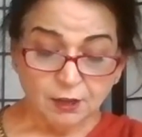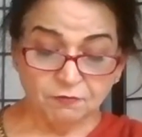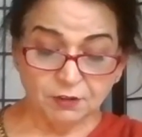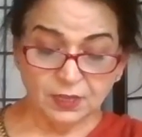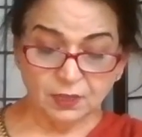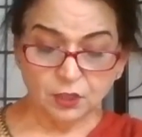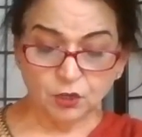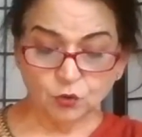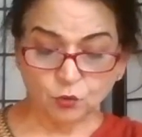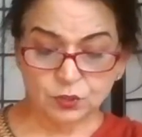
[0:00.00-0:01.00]
Within the
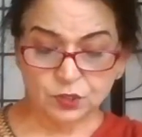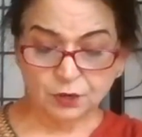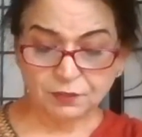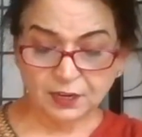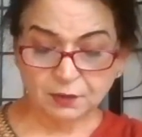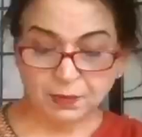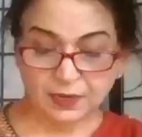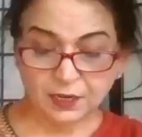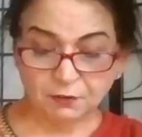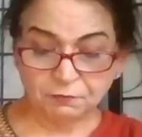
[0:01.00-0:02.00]
doors of that
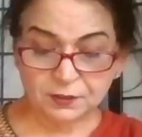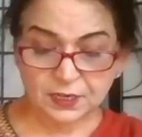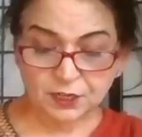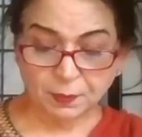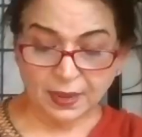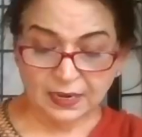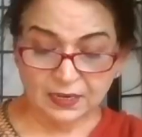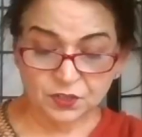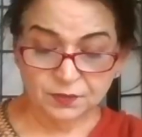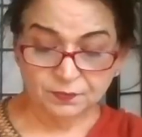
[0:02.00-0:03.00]
magnificent
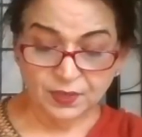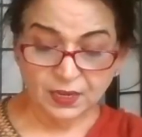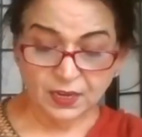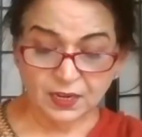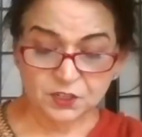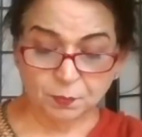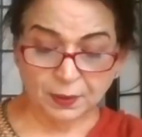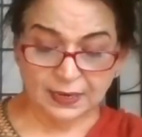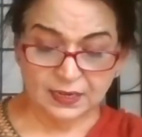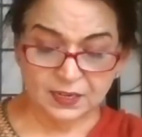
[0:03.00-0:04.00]
palace, in a
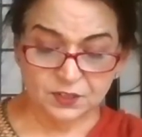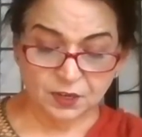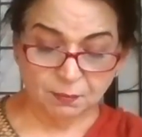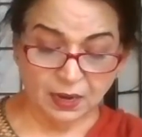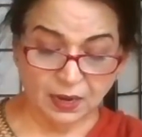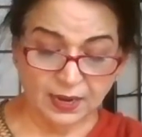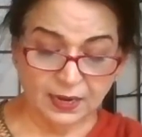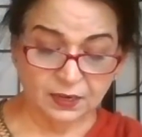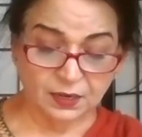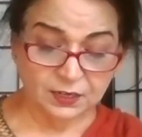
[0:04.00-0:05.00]
splendid sabha
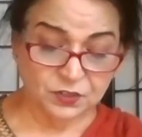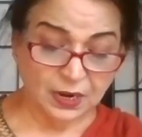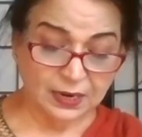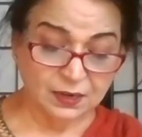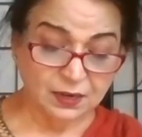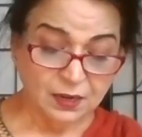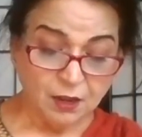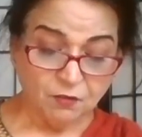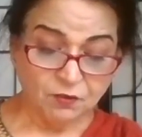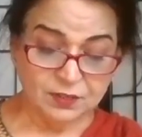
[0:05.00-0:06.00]
at its height,
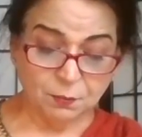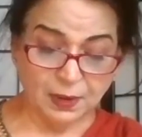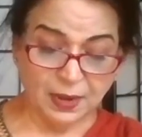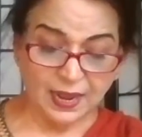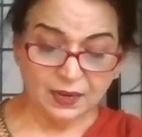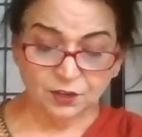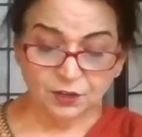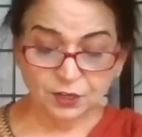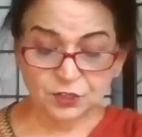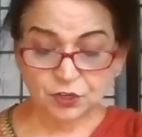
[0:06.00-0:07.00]
was a black
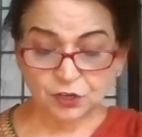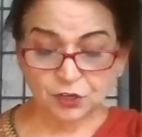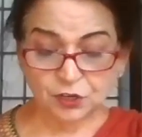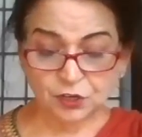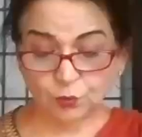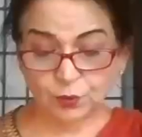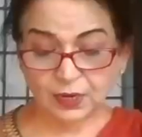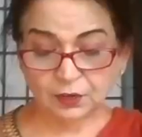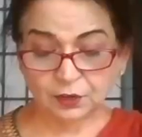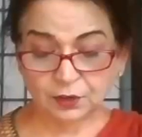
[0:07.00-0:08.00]
crystal throne
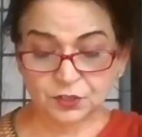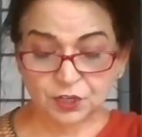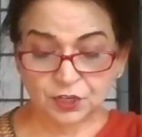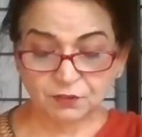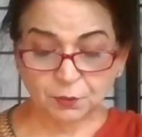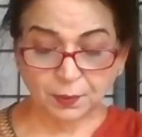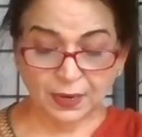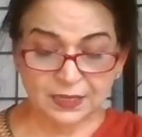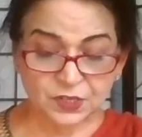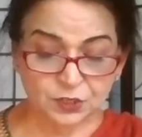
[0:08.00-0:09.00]
encrusted with
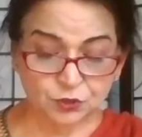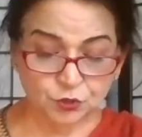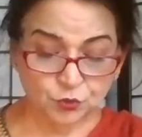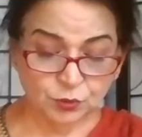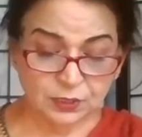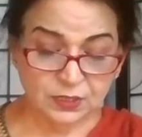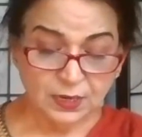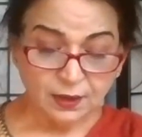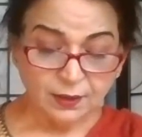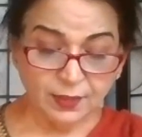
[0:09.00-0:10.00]
priceless jewels
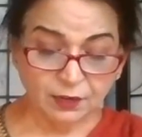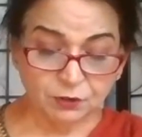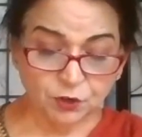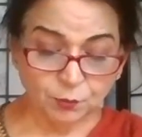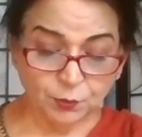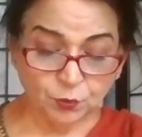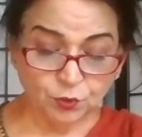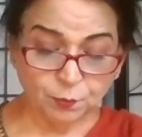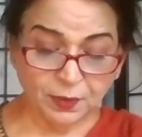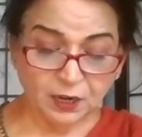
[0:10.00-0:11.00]
that were
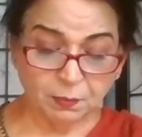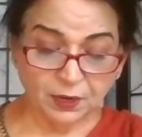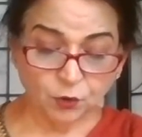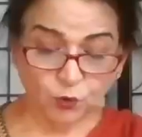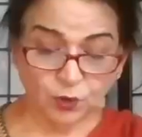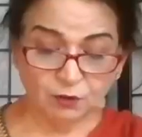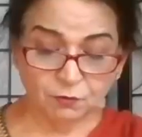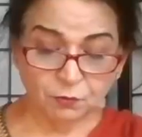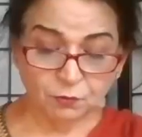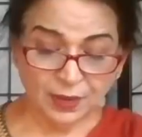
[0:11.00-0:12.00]
tribute paid by royal
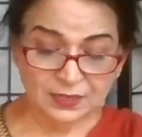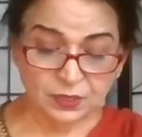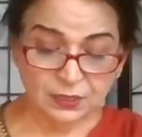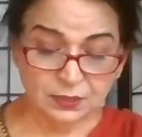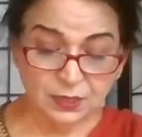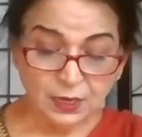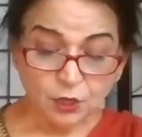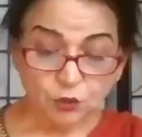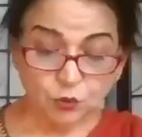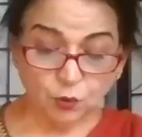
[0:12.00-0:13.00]
vassals
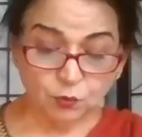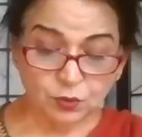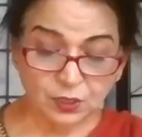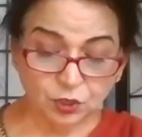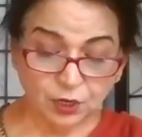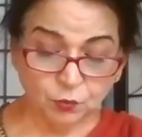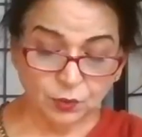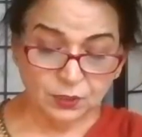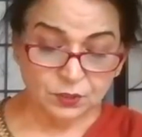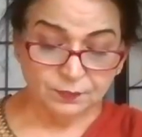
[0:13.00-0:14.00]
throughout the three
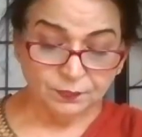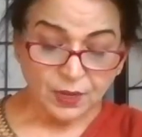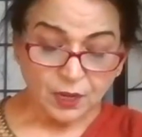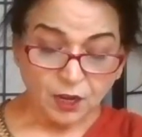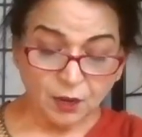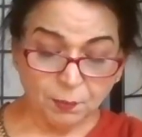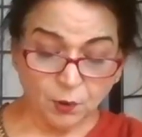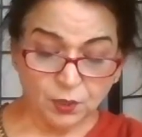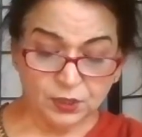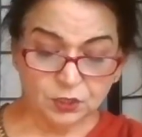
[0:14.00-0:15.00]
worlds.
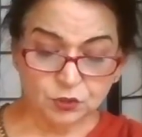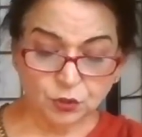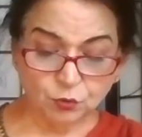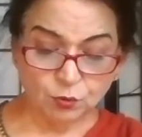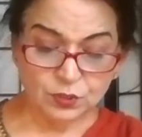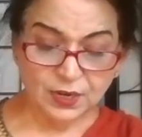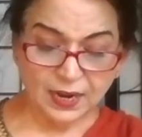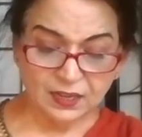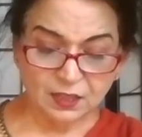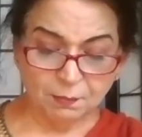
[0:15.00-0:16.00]
Upon this throne
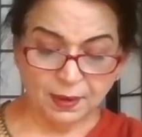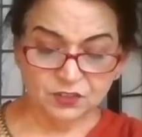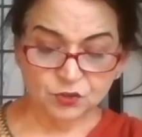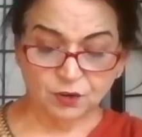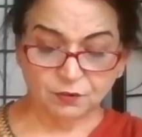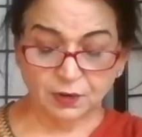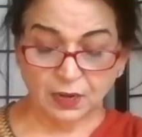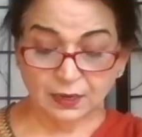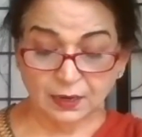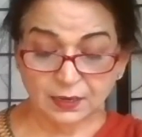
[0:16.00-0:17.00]
sat the master of
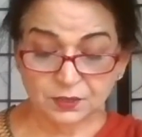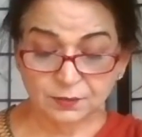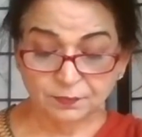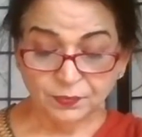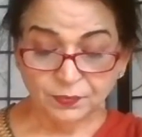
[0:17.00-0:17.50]
darkness.